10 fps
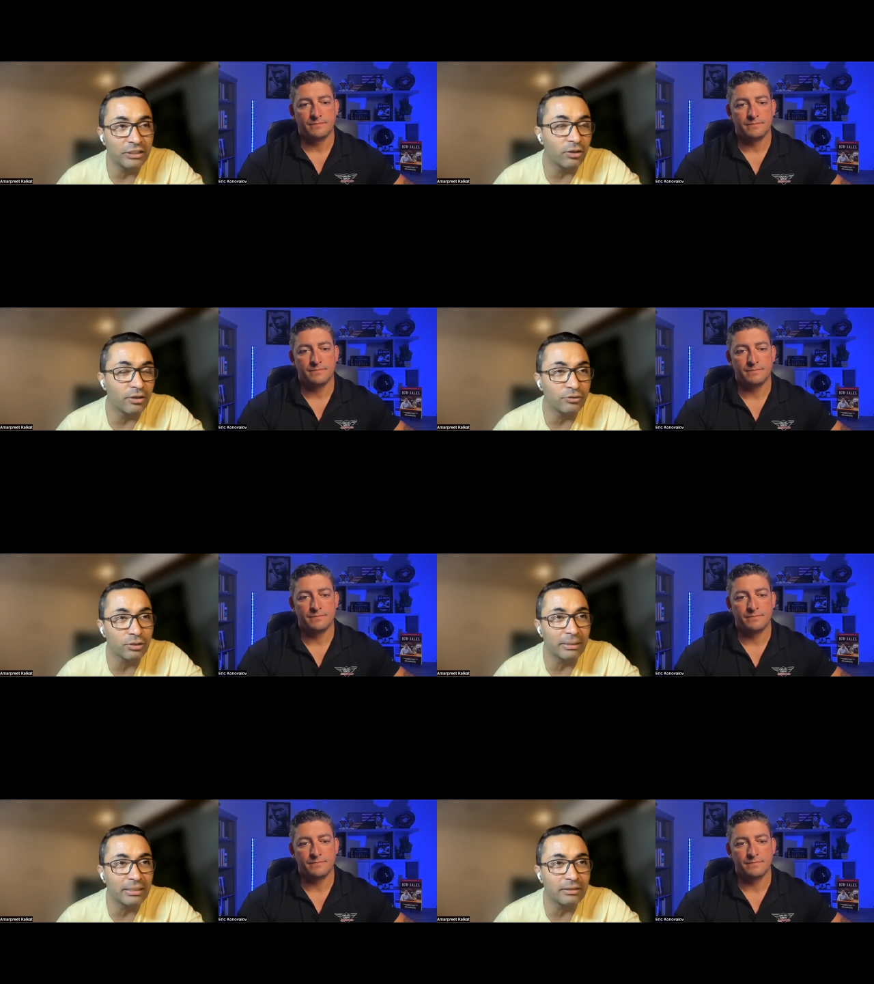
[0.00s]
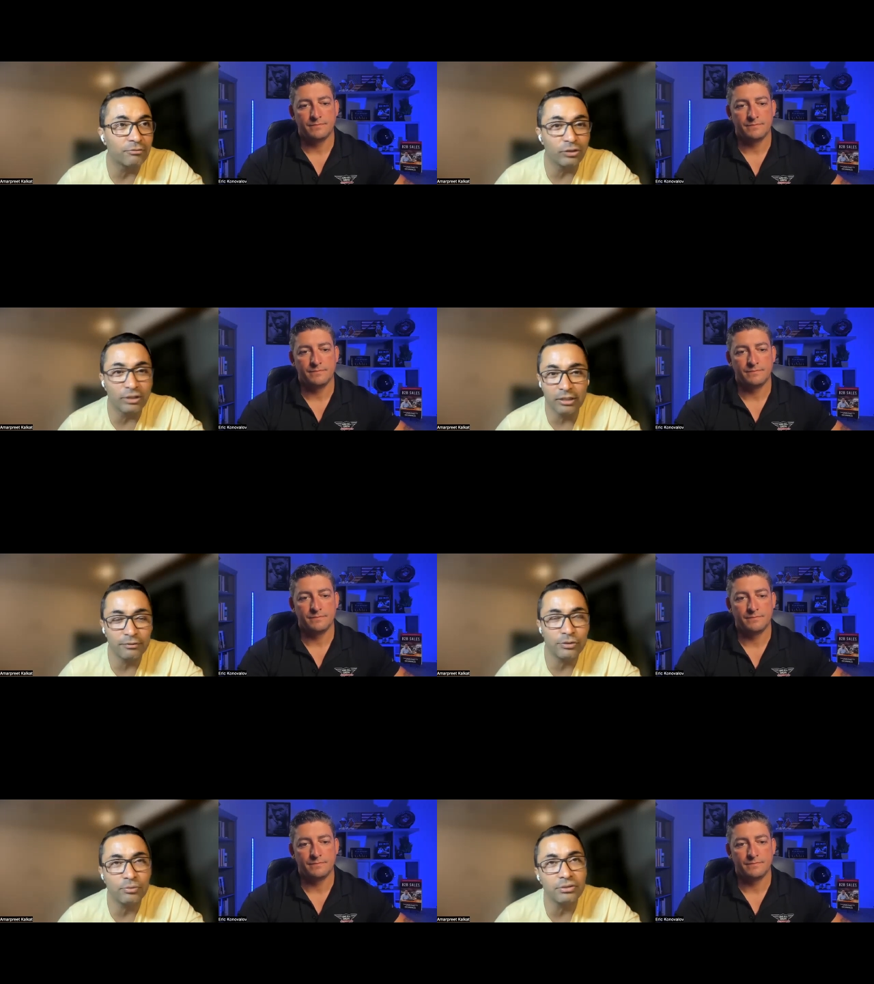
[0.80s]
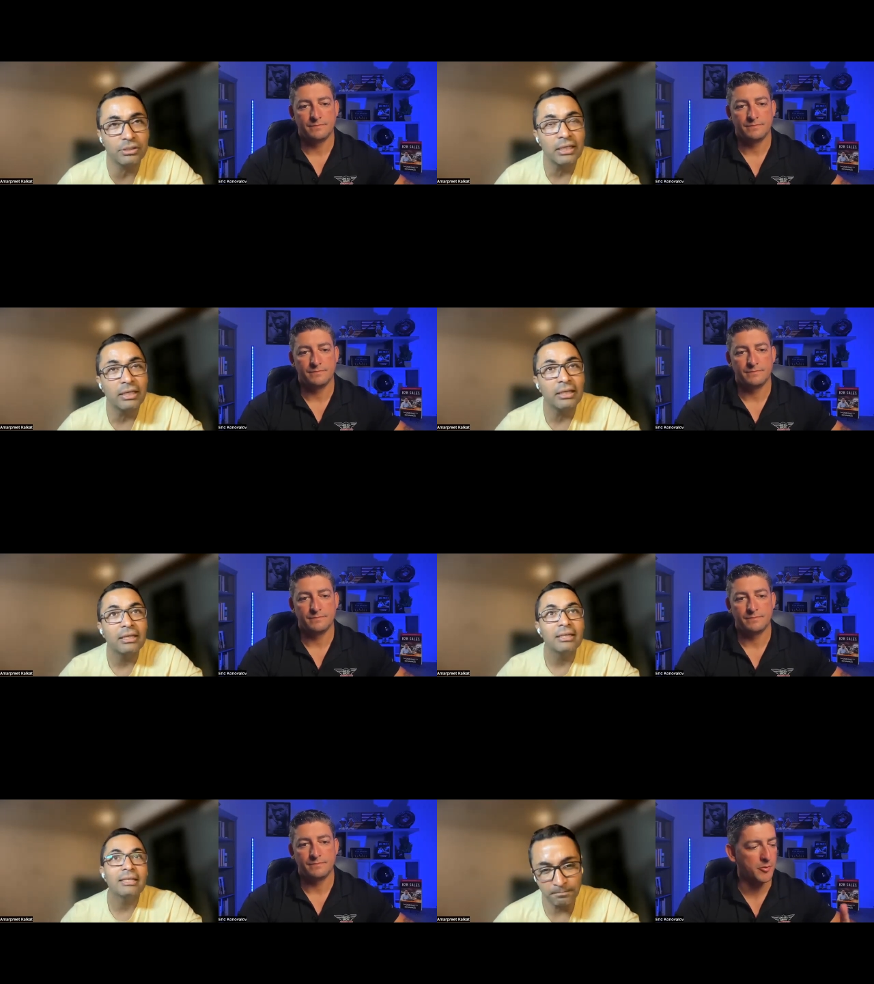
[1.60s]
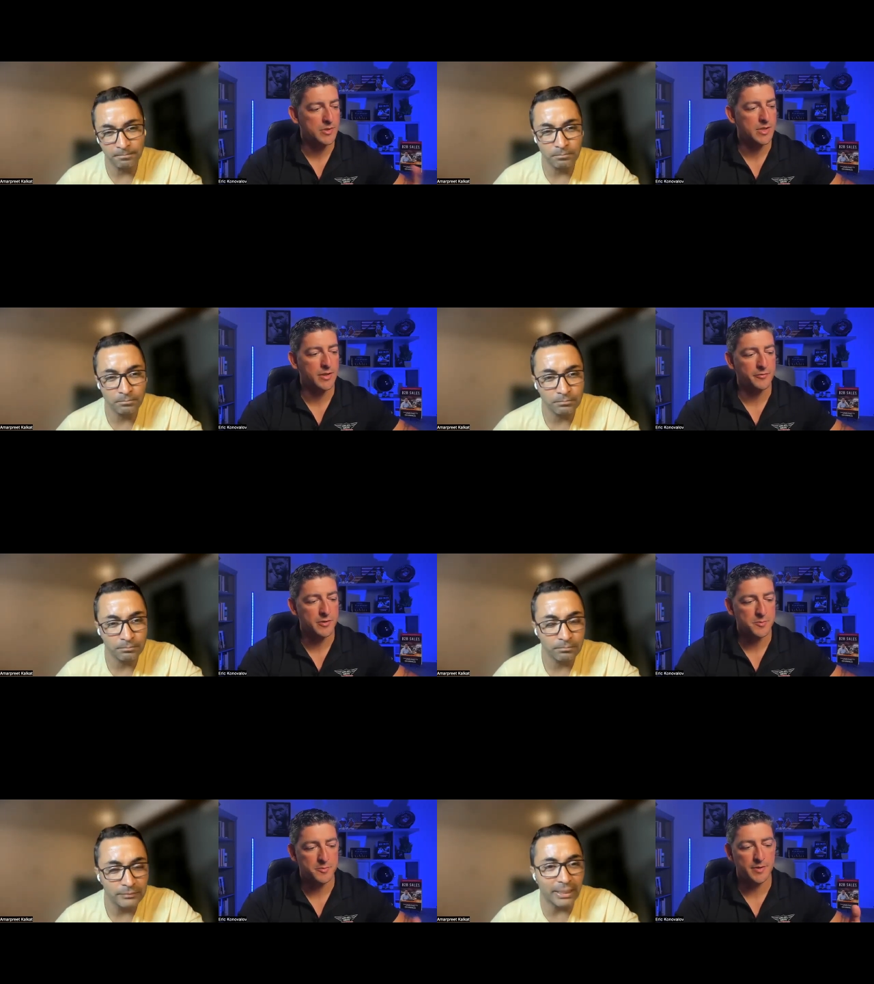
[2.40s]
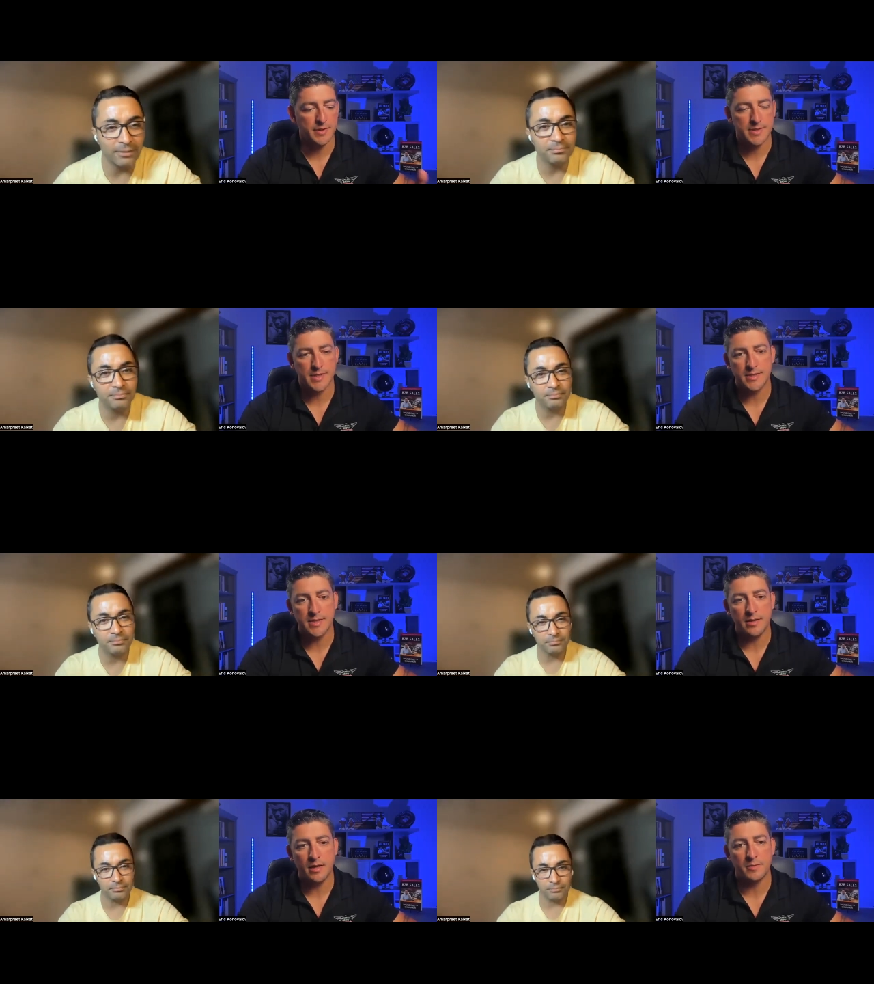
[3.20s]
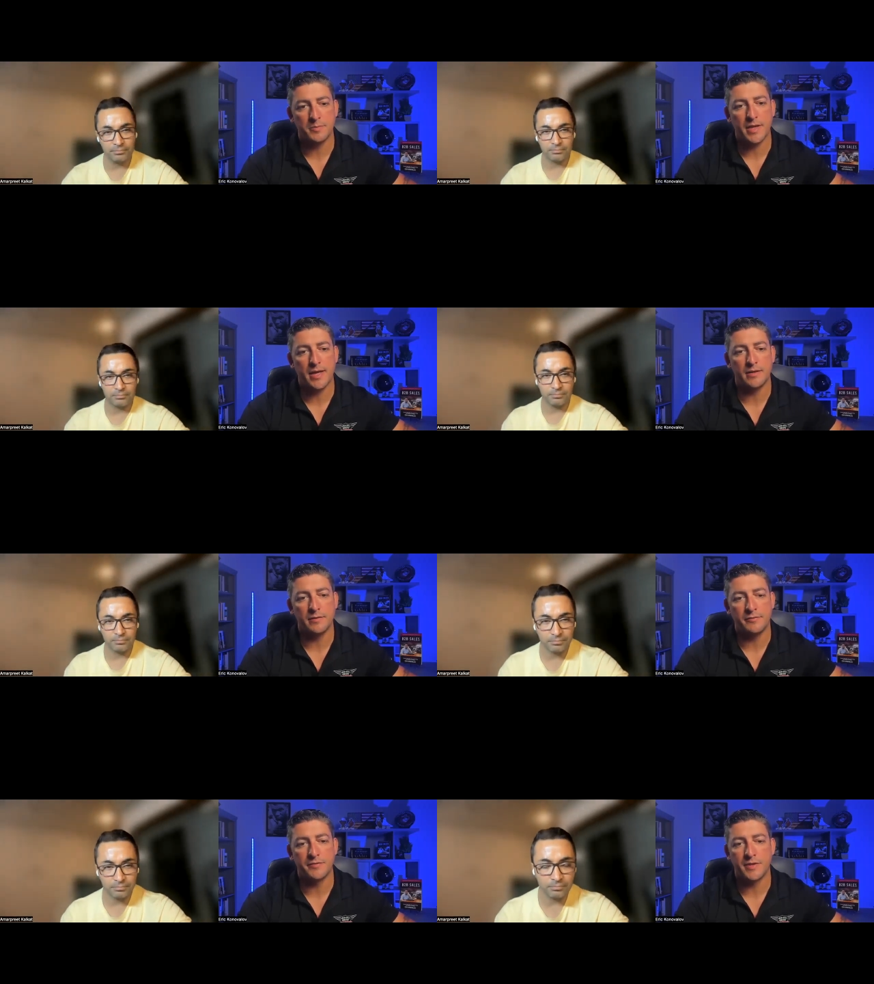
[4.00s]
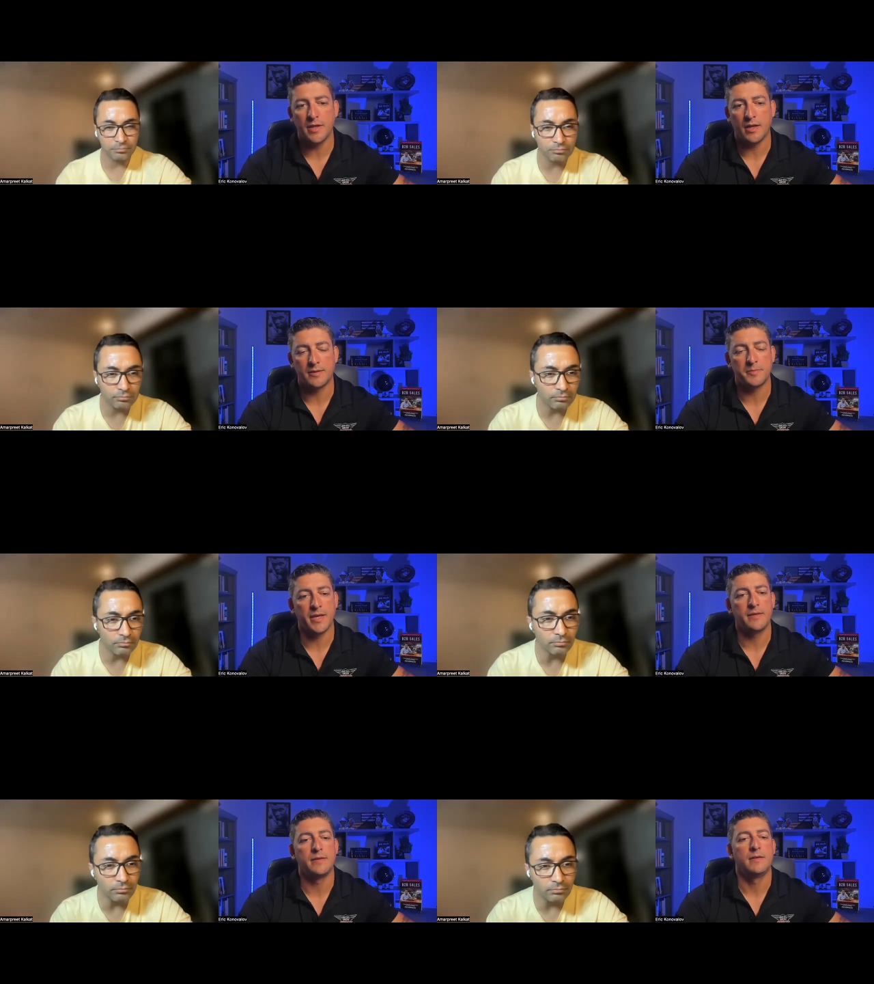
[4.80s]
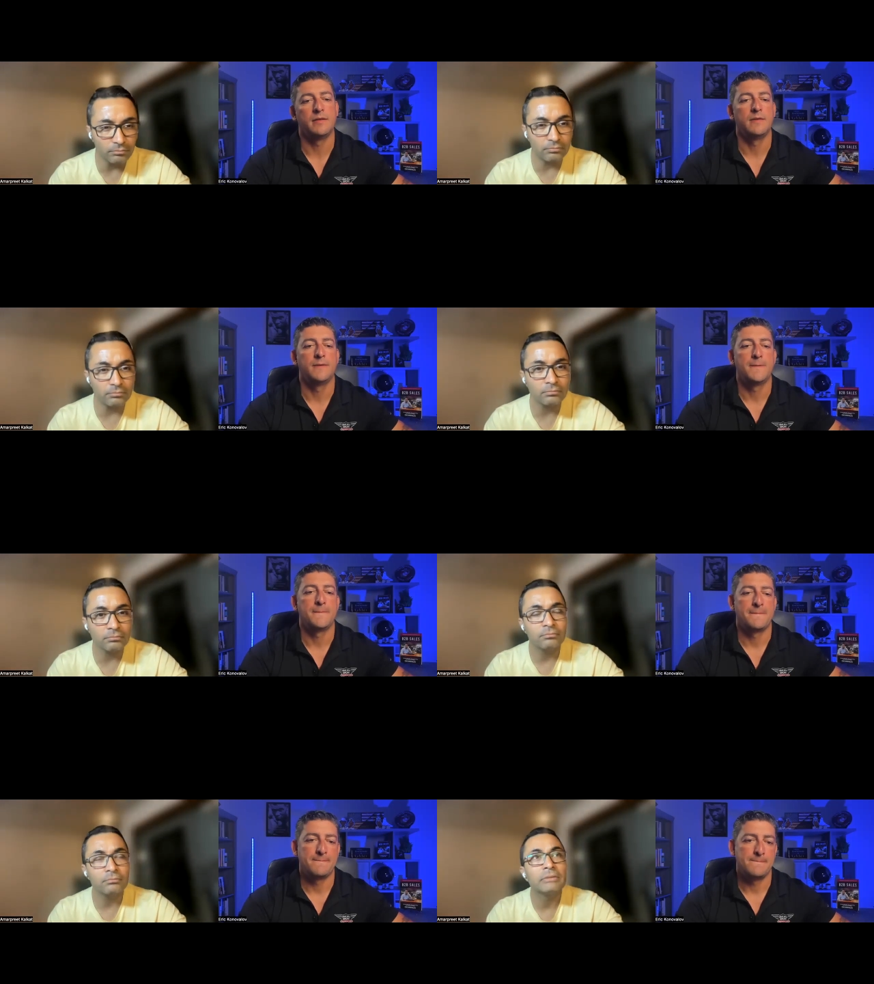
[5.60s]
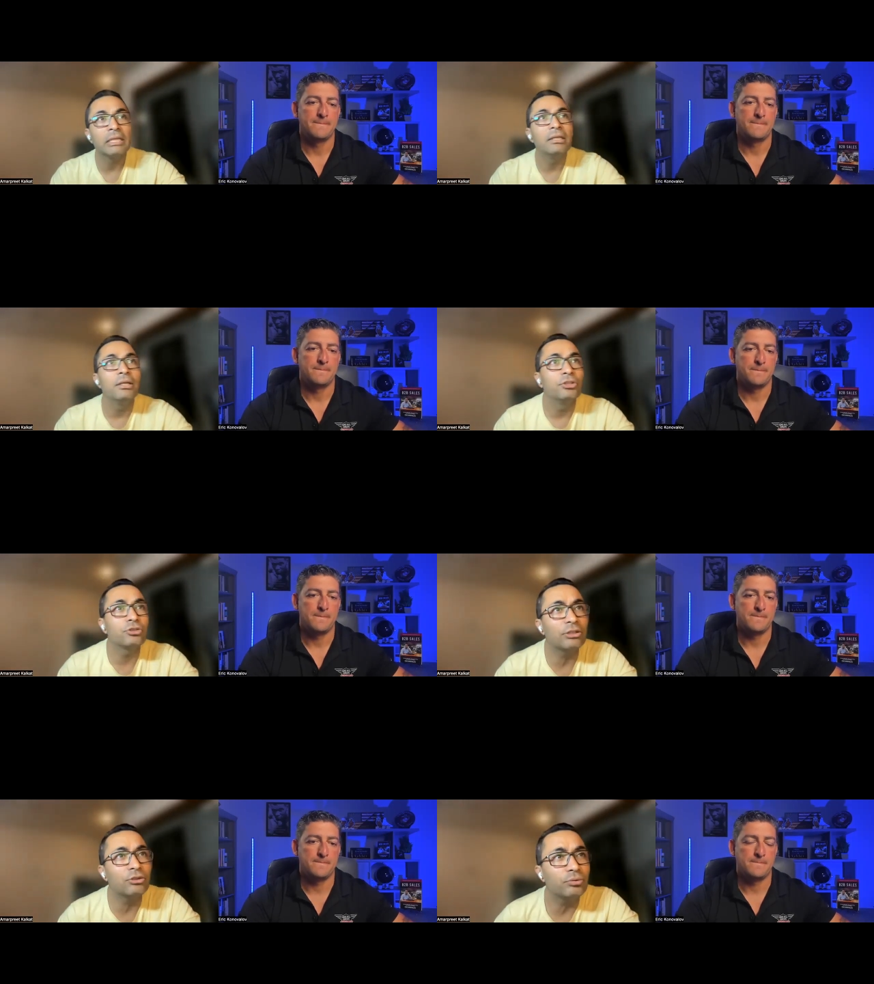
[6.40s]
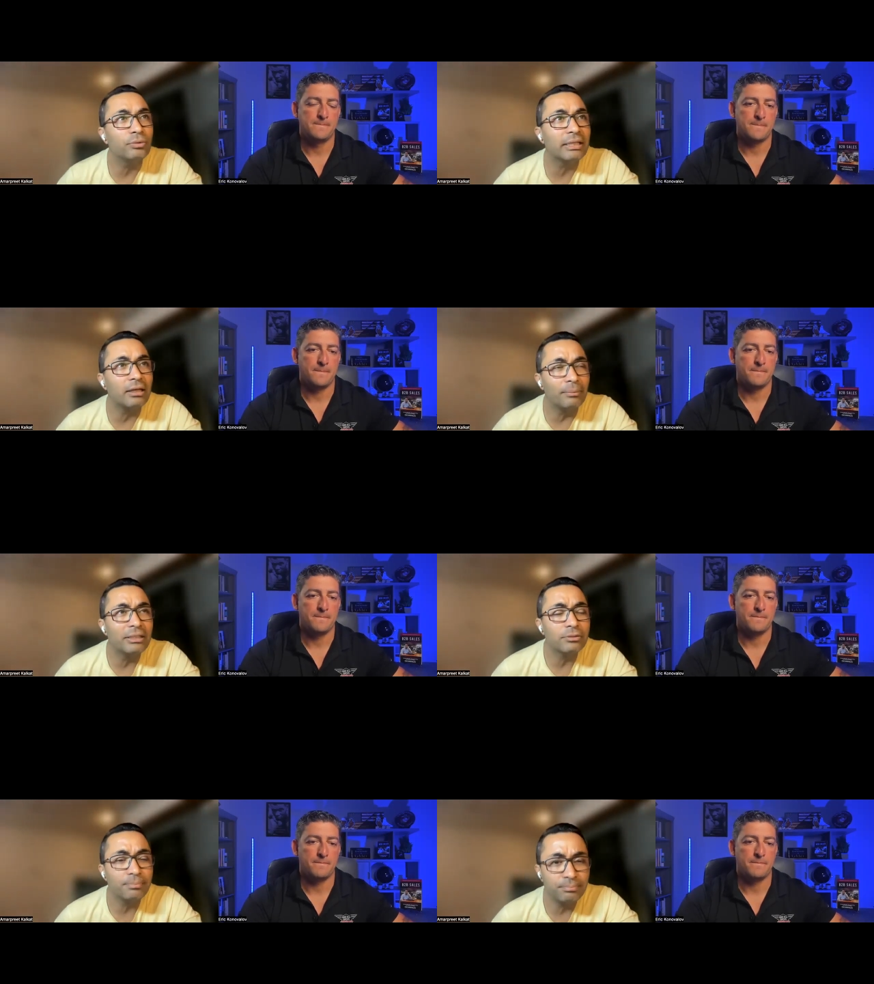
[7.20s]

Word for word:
Speaker 1: dollars a month for individuals,
Speaker 2: What's the difference between yeah. a sixteen dollar plan and a fifty dollar plan?
Speaker 1: So the two three key. I mean, there's a